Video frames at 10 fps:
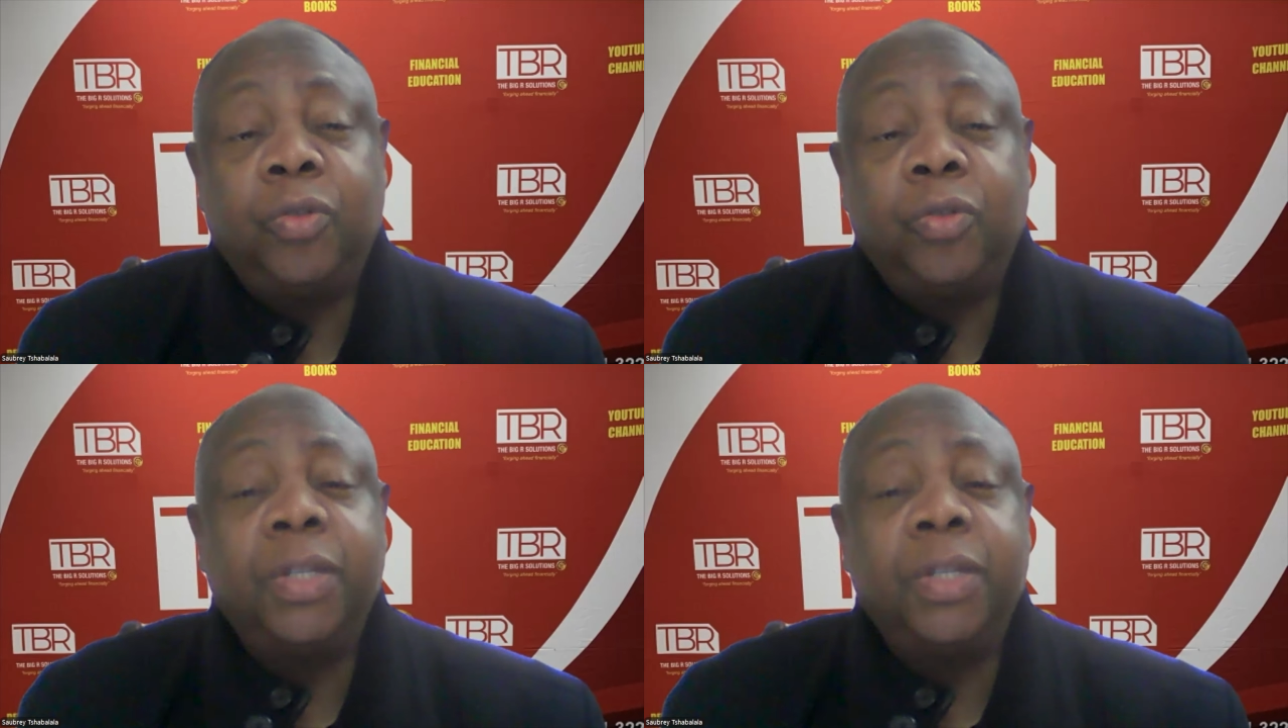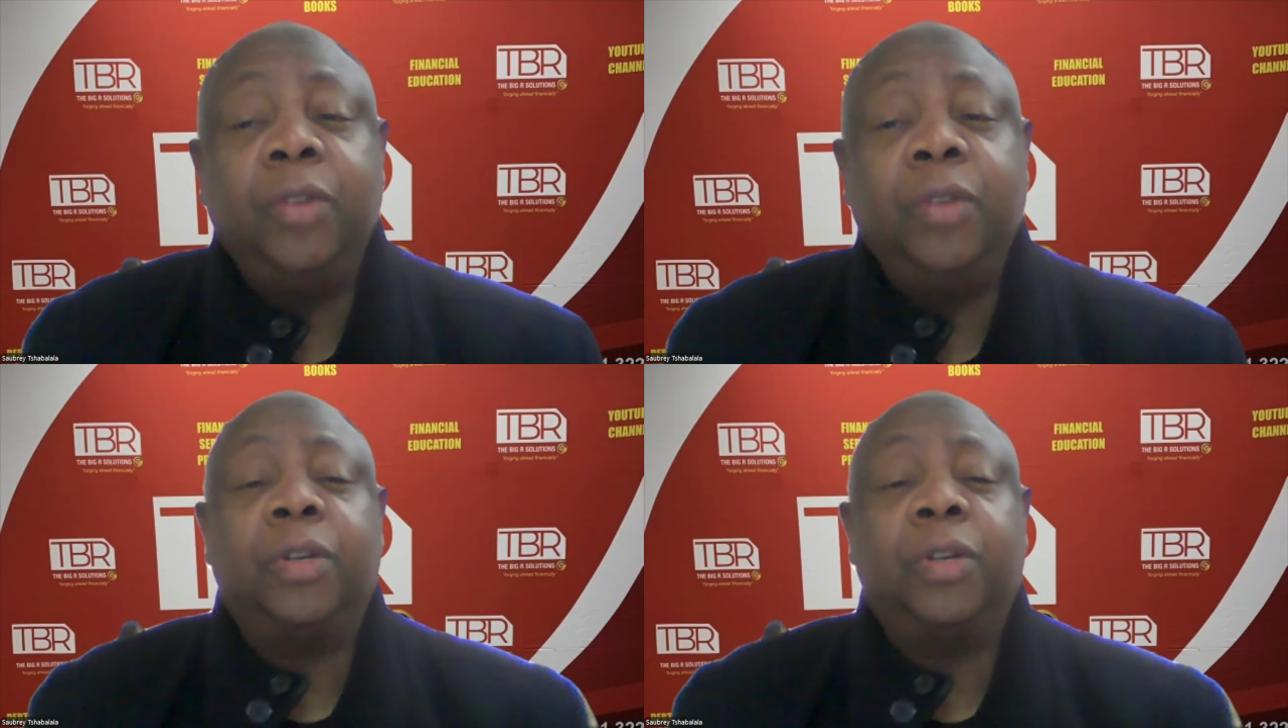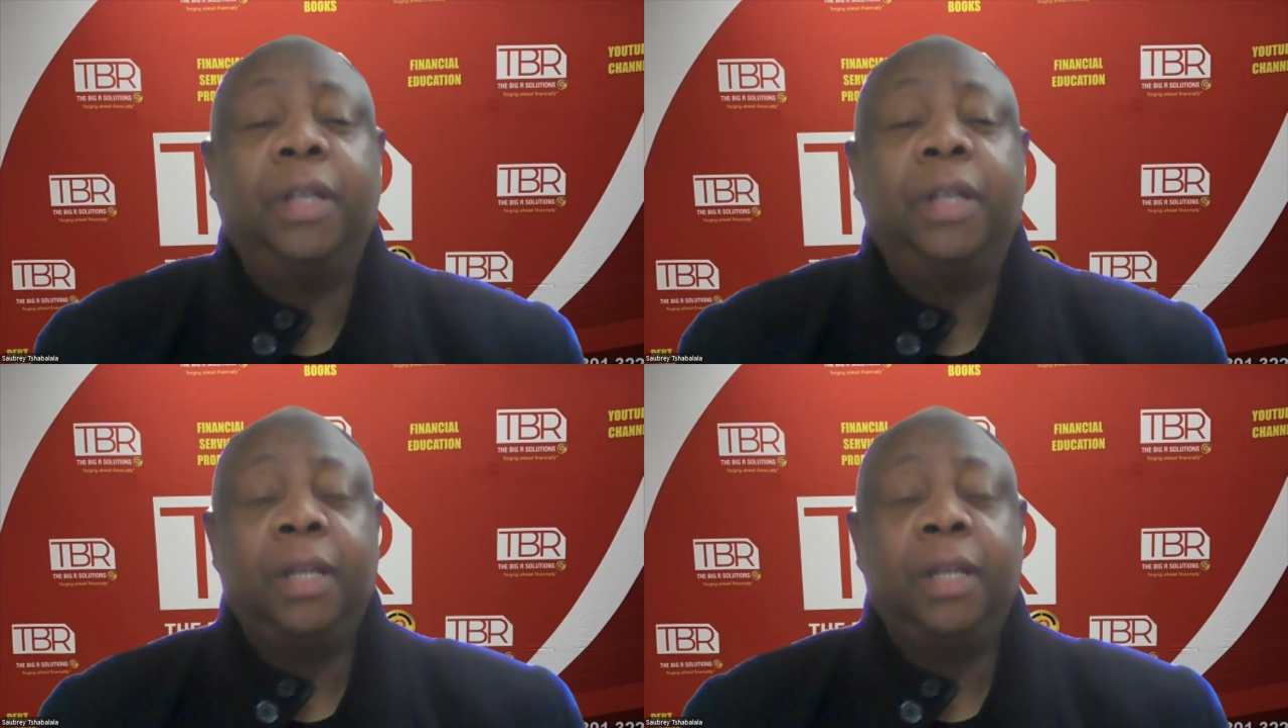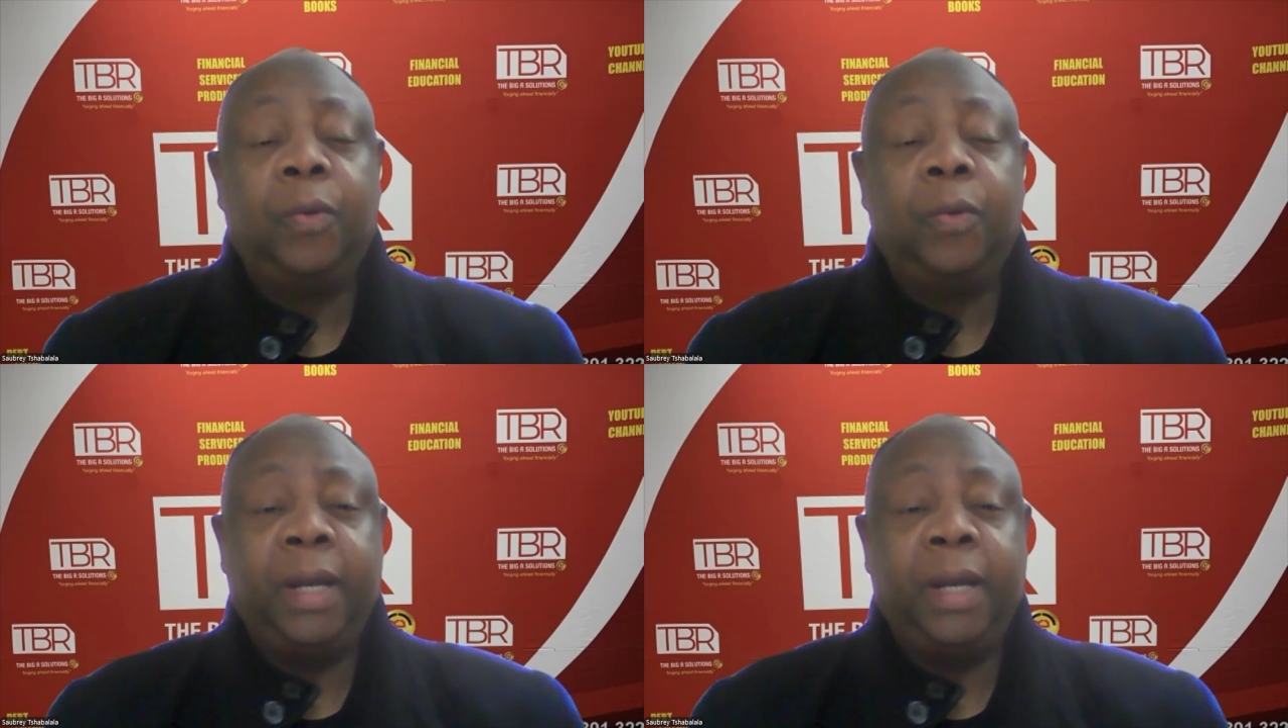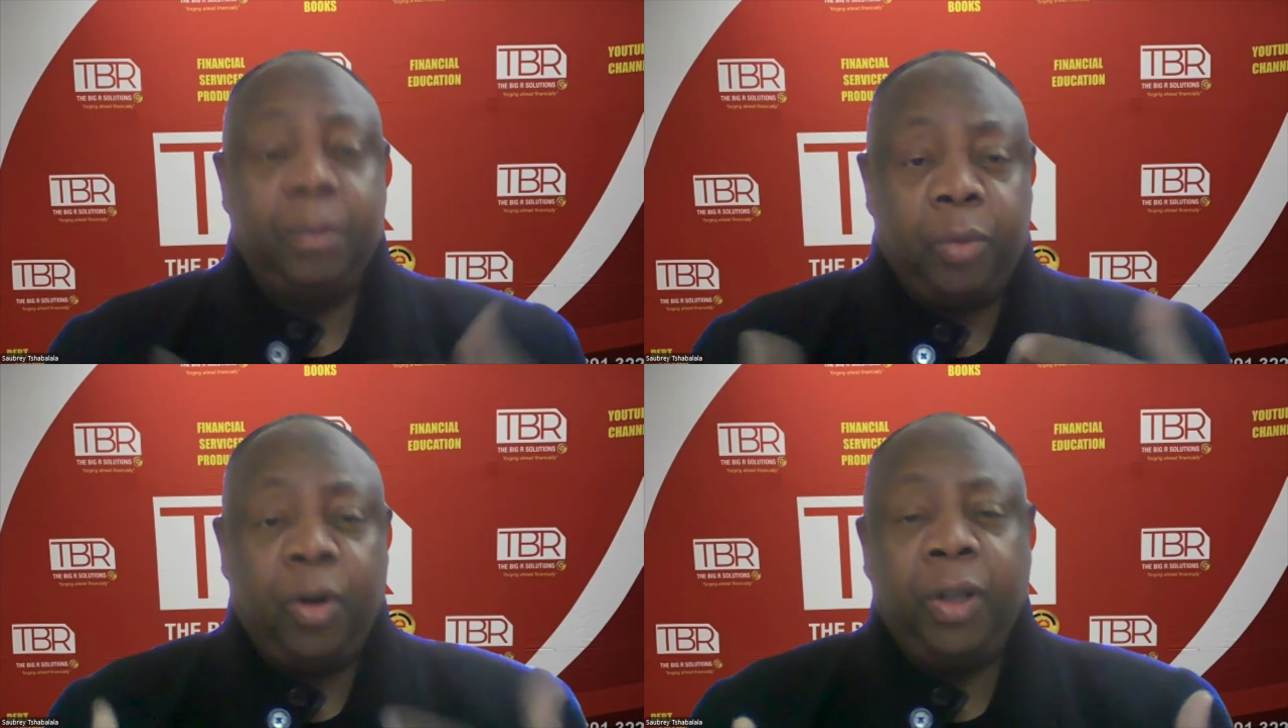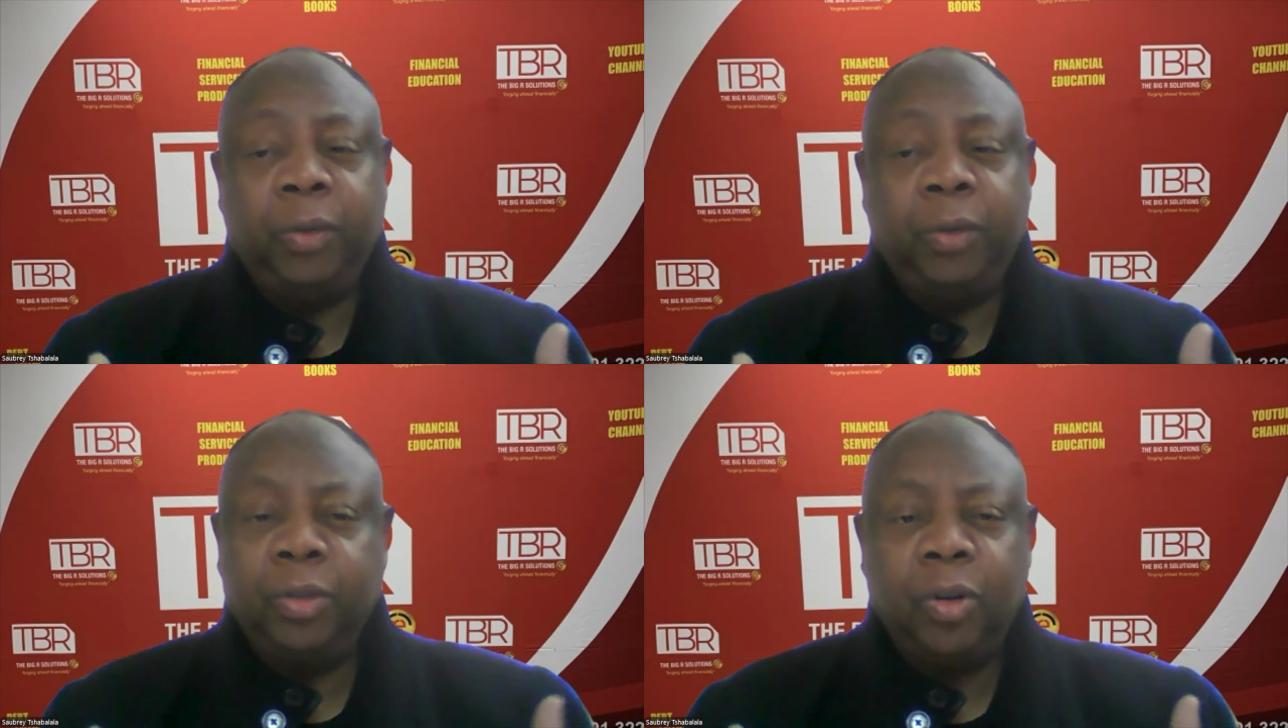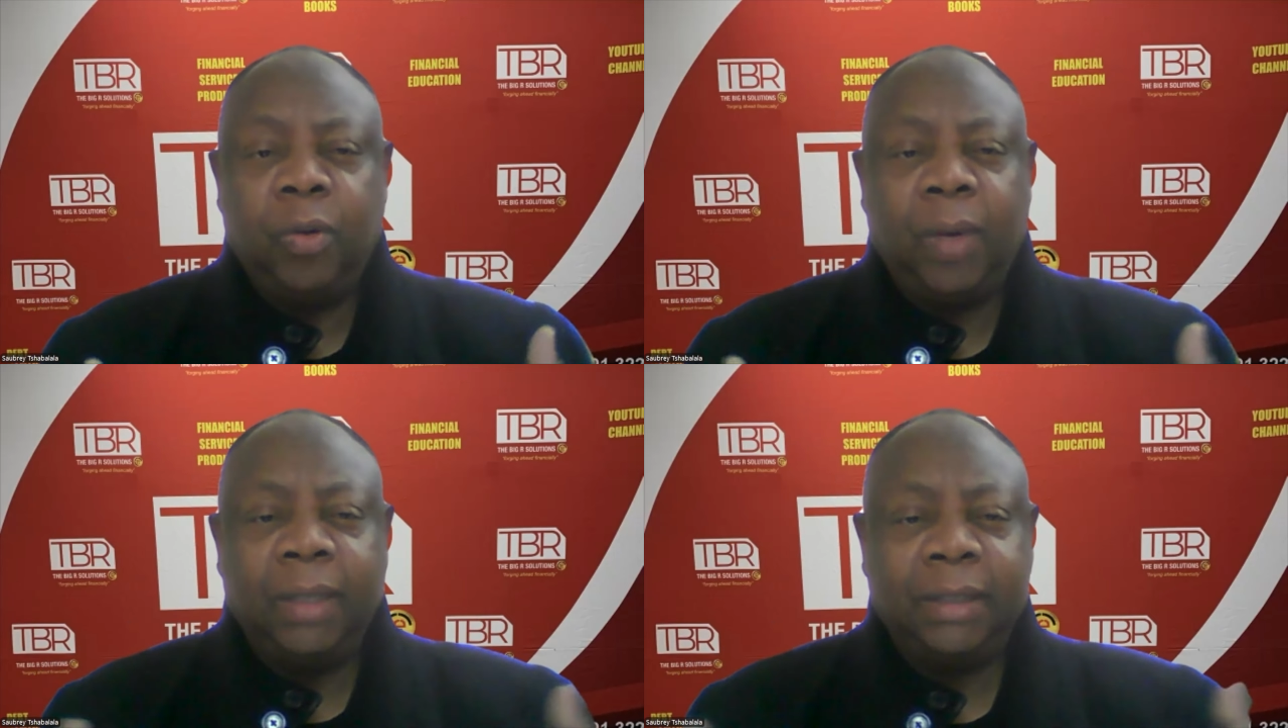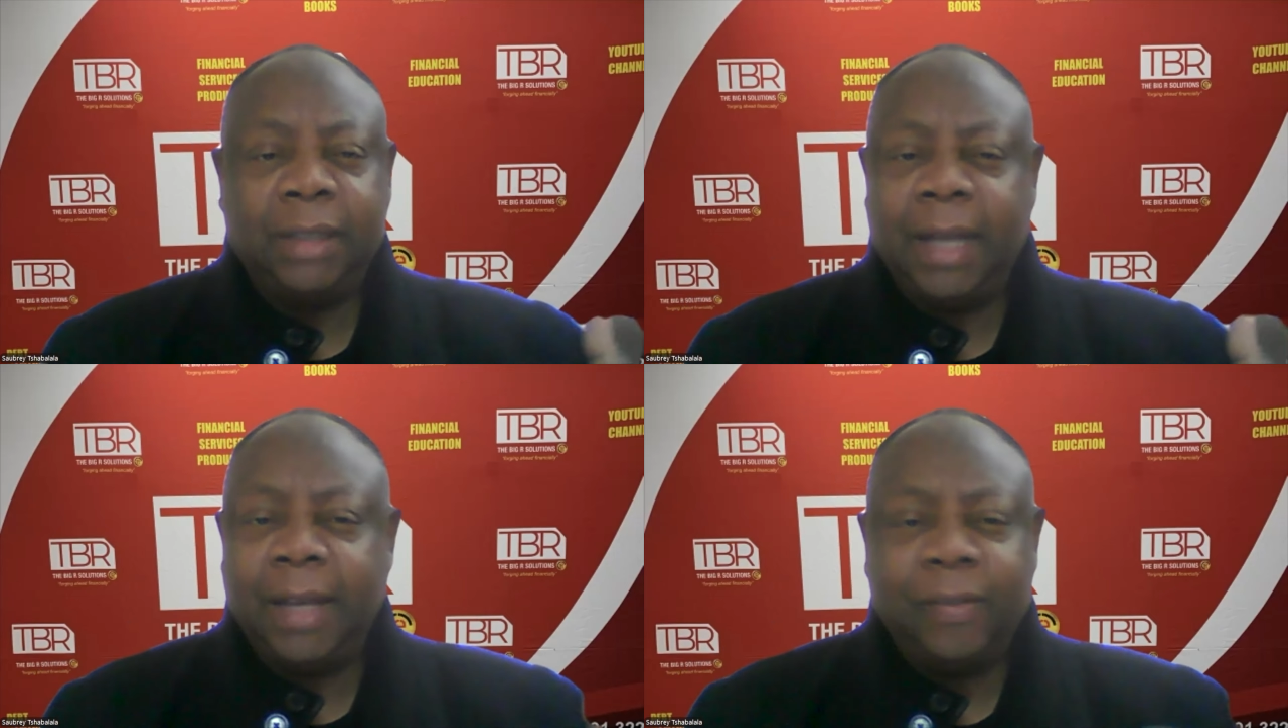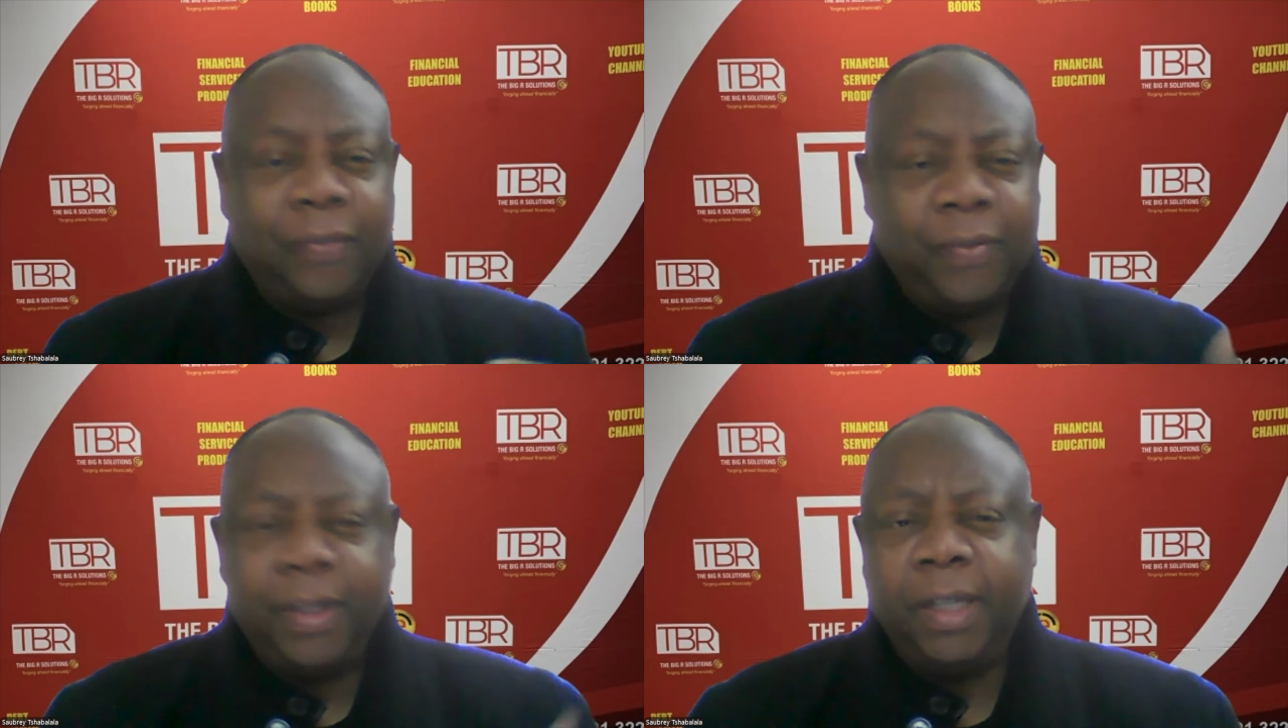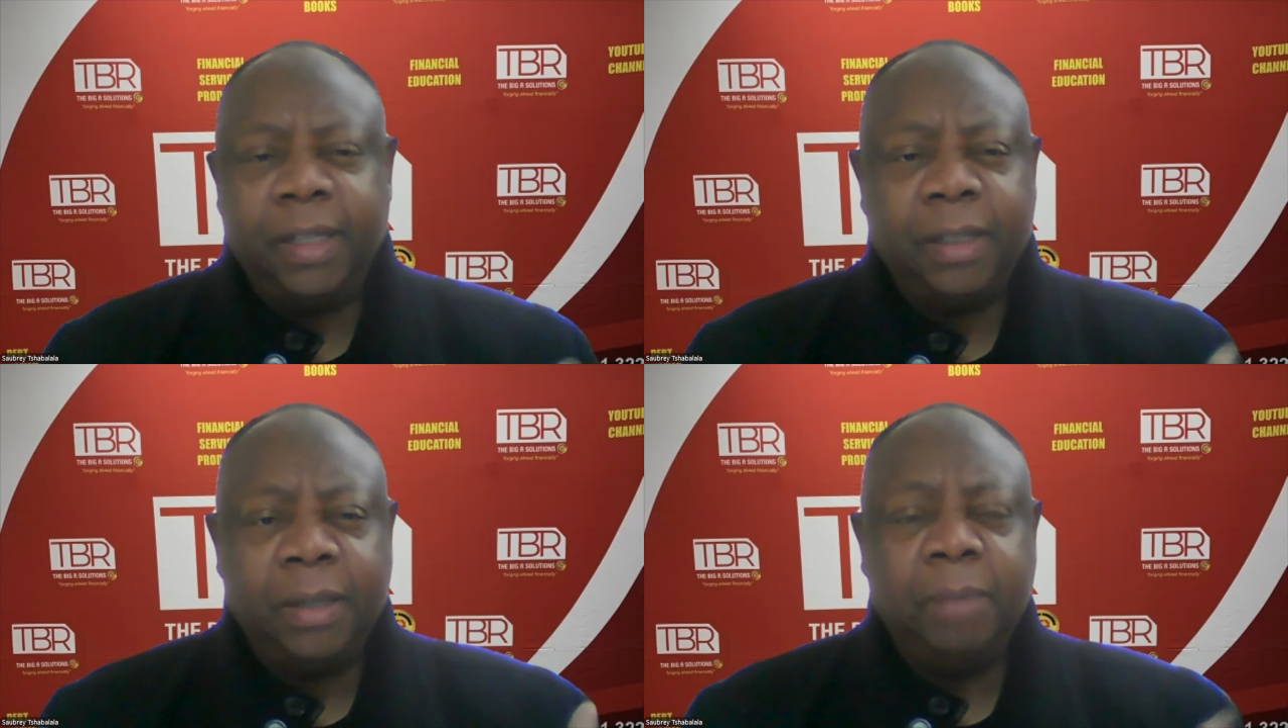to say, look, when the boy, you know, was like feeling